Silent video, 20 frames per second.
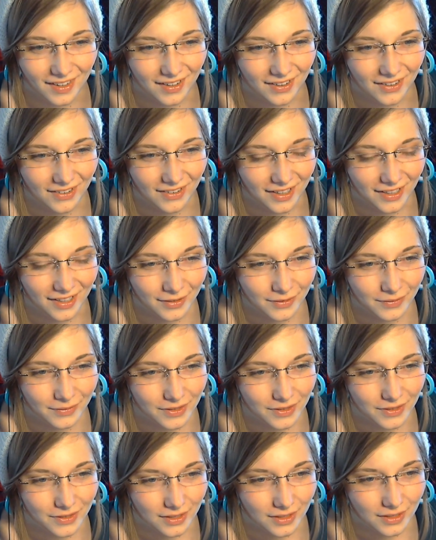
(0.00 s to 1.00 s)
Alright,
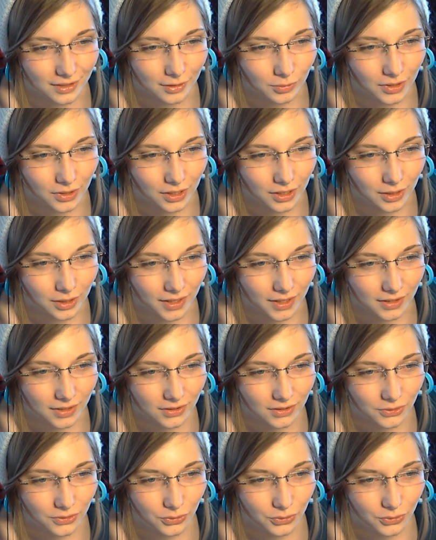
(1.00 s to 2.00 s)
so just let me get back
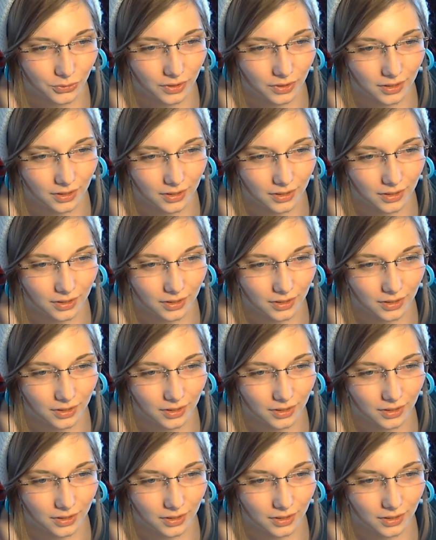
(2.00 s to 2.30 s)
to